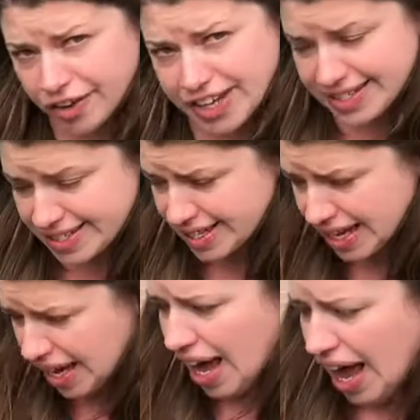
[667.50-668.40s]
this
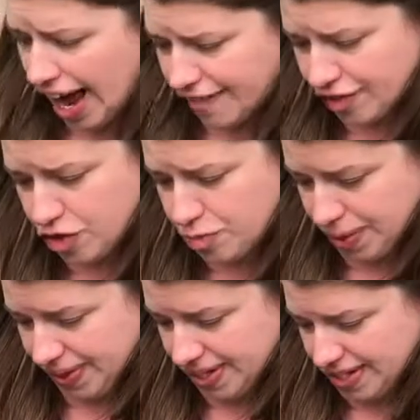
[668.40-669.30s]
after you've
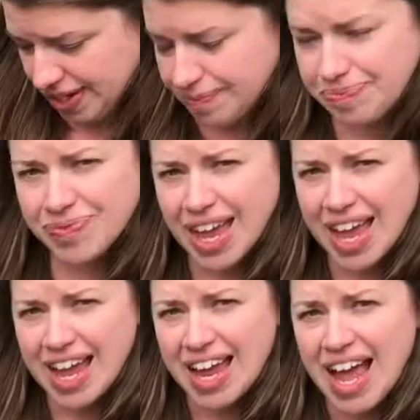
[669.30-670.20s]
put this in.
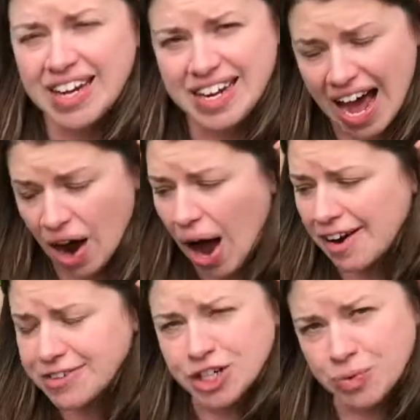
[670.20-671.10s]
Now,
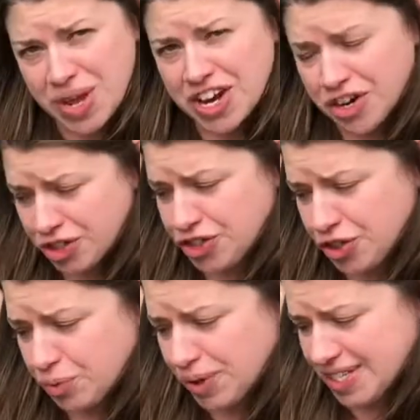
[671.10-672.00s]
after a week or
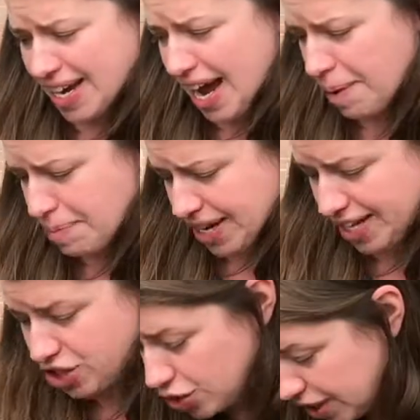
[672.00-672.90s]
two, what's going to happen
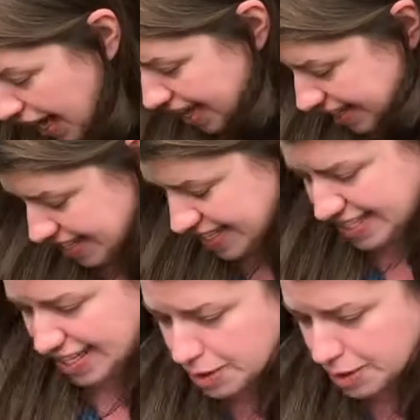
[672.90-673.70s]
is you'll get these seeds